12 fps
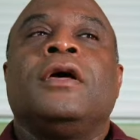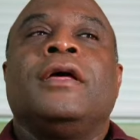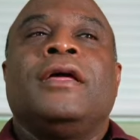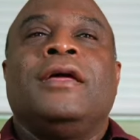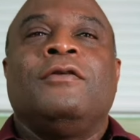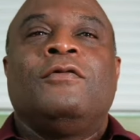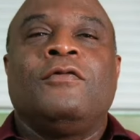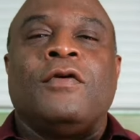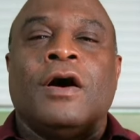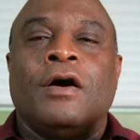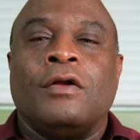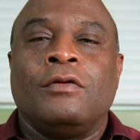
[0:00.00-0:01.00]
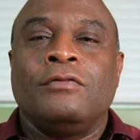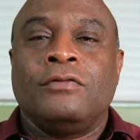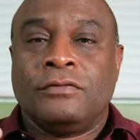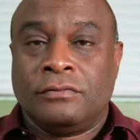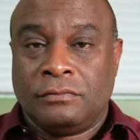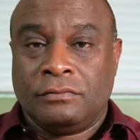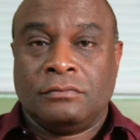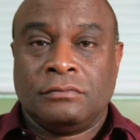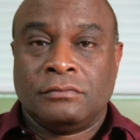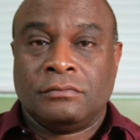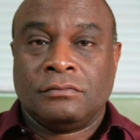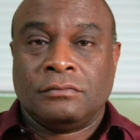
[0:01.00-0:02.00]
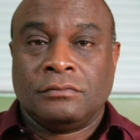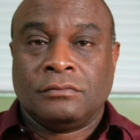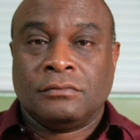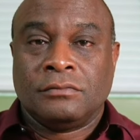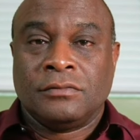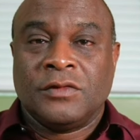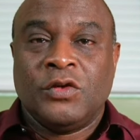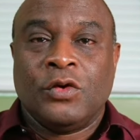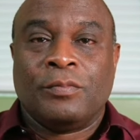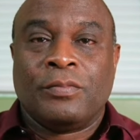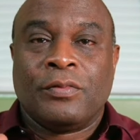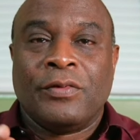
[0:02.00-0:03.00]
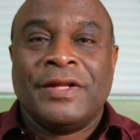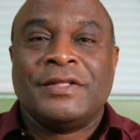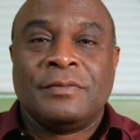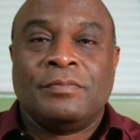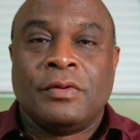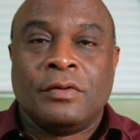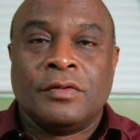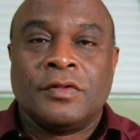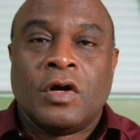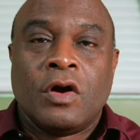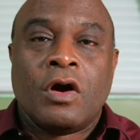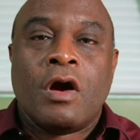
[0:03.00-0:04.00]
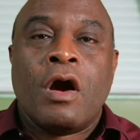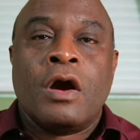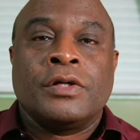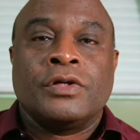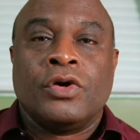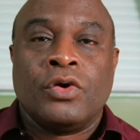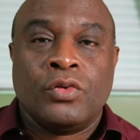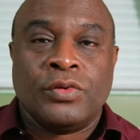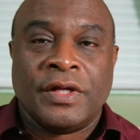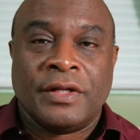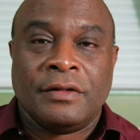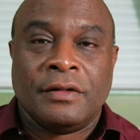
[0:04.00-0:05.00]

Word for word: evolve. Your principles are hard coded.